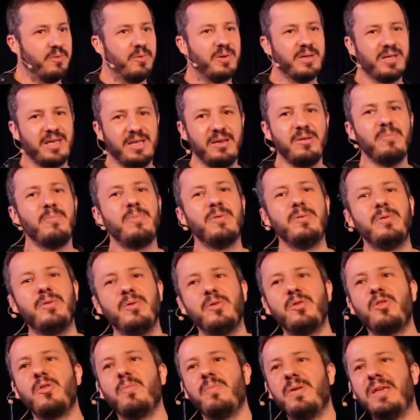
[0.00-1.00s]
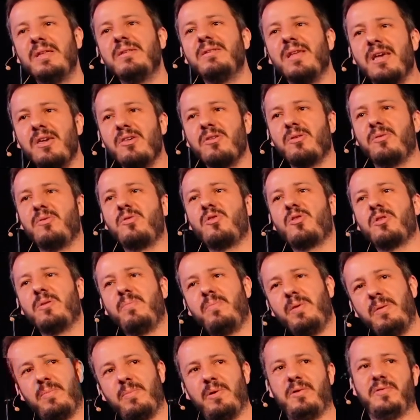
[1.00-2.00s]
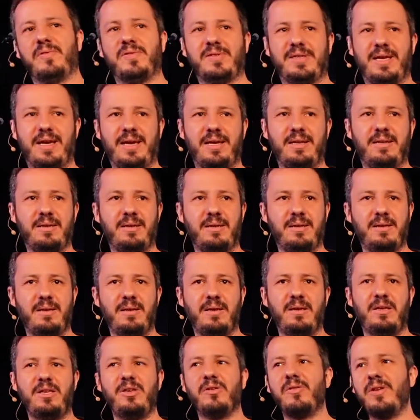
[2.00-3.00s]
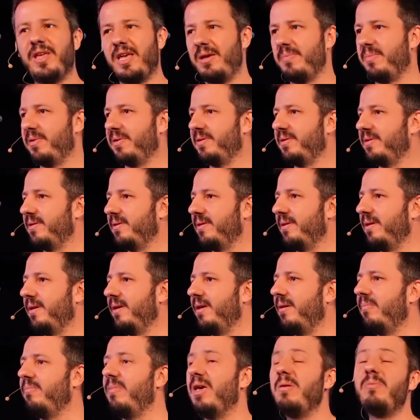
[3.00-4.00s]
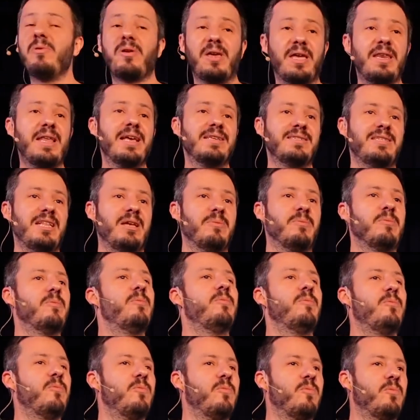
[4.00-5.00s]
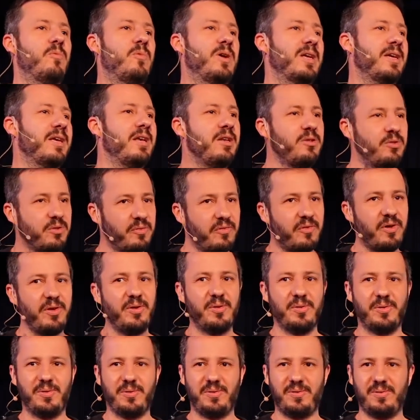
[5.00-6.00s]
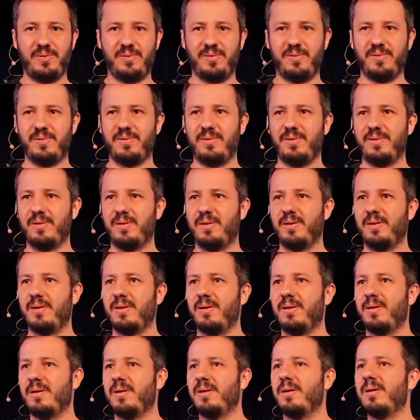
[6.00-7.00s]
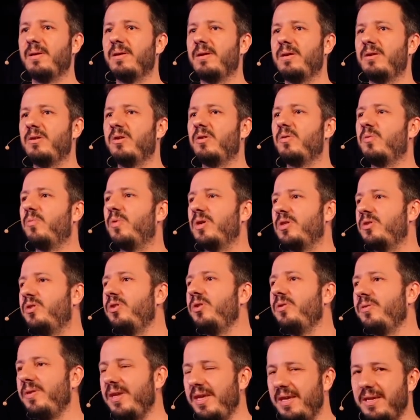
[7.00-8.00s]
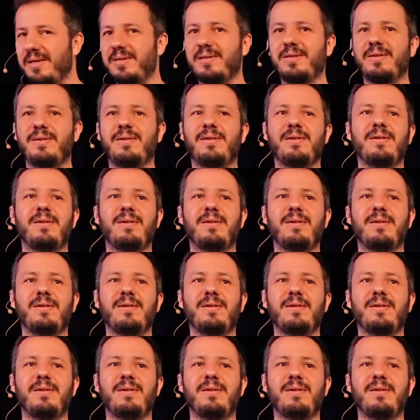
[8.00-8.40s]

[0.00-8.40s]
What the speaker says: What can you do to be intentional to the people outside, your neighbors? Maybe you can ask them, what can I do for you? You know, what do you need?